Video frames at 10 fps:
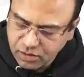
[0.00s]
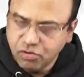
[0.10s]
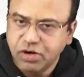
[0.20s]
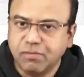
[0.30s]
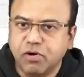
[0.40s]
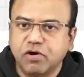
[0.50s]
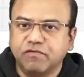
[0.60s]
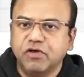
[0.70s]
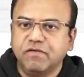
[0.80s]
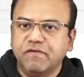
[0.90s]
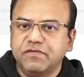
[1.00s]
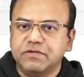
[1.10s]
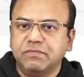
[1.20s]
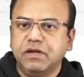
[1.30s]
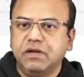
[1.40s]
good amount of Q wave
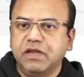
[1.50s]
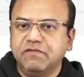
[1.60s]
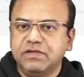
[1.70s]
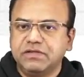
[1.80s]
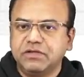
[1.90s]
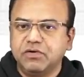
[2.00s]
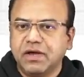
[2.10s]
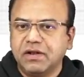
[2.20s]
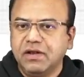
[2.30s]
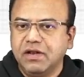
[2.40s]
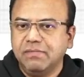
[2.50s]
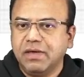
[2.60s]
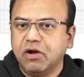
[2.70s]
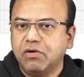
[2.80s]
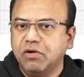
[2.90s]
visible. In V6 you can clearly
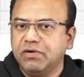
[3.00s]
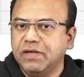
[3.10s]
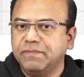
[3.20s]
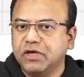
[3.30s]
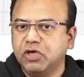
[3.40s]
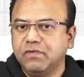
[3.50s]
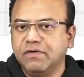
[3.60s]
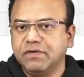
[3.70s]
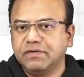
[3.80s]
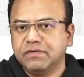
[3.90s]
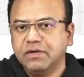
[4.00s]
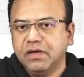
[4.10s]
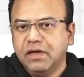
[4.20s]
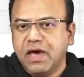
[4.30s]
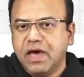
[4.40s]
make out how deep the Q wave is
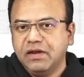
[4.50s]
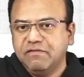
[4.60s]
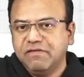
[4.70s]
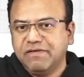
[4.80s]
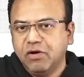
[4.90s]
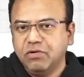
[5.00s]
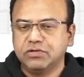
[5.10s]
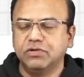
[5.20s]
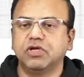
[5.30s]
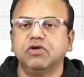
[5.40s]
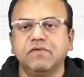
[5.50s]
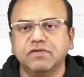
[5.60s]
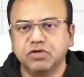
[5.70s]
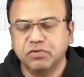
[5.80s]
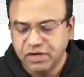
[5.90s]
and in V5 also the Q wave
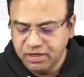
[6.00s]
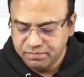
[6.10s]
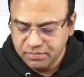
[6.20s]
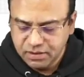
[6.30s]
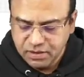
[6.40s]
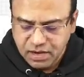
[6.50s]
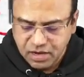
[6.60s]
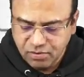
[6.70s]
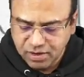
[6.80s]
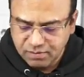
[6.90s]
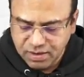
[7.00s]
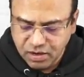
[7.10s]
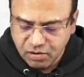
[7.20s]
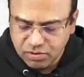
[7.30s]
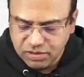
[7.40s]
is so deep and you can
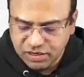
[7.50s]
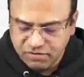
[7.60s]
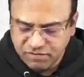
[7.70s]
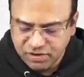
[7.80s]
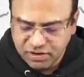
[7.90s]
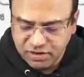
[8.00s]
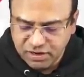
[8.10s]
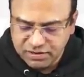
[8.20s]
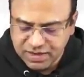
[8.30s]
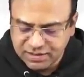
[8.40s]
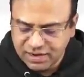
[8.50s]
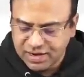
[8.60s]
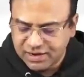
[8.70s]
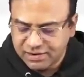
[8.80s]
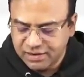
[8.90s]
make out the inferior leads and the
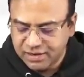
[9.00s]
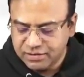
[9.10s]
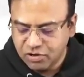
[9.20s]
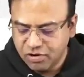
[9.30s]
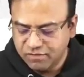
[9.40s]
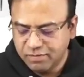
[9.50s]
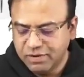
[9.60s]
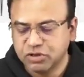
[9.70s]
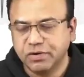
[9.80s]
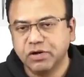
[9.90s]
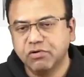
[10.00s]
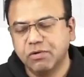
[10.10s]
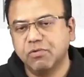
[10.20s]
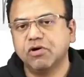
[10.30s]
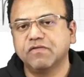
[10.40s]
lateral leads all of them are showing good
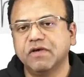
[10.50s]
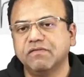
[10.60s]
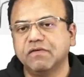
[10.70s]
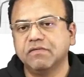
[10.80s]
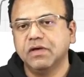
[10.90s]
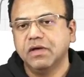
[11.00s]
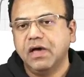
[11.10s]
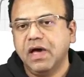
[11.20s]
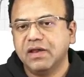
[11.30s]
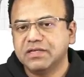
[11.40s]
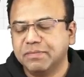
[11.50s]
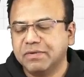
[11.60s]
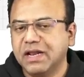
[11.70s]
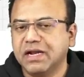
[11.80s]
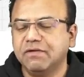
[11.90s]
amount of Q wave and
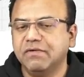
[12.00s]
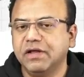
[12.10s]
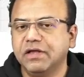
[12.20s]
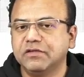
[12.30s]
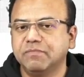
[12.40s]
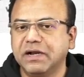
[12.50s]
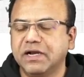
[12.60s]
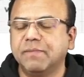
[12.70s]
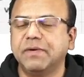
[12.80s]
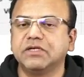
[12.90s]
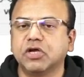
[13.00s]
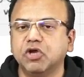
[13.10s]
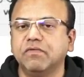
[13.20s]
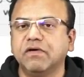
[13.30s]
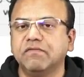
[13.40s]
septal activity is picked up as the
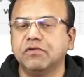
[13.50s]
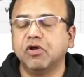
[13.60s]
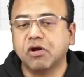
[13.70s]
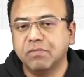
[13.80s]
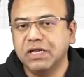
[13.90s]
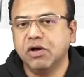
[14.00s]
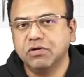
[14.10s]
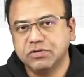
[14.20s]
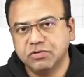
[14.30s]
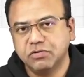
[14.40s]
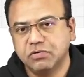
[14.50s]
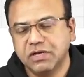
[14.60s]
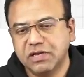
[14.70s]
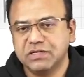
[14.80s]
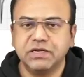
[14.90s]
Q wave normally also
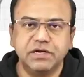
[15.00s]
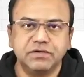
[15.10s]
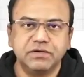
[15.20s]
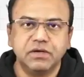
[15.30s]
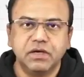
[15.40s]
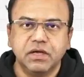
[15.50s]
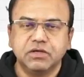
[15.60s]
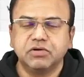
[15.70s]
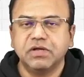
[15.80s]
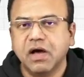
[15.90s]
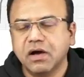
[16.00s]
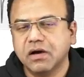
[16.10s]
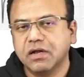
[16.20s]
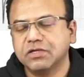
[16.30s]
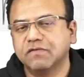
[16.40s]
in these leads. So the
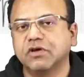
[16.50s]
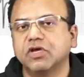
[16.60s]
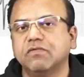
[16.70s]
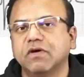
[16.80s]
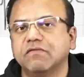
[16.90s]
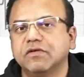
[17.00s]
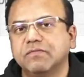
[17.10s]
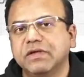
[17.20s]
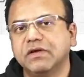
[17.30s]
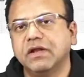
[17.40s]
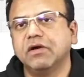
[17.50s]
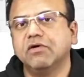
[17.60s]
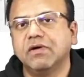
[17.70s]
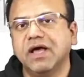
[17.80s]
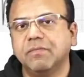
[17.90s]
occurrence of the Q wave is basically
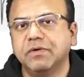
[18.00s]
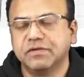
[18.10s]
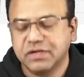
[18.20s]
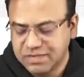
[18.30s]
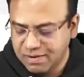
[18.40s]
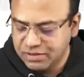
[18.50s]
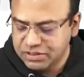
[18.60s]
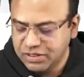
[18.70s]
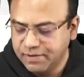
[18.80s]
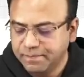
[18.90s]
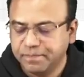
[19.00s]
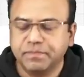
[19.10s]
going to help us establish the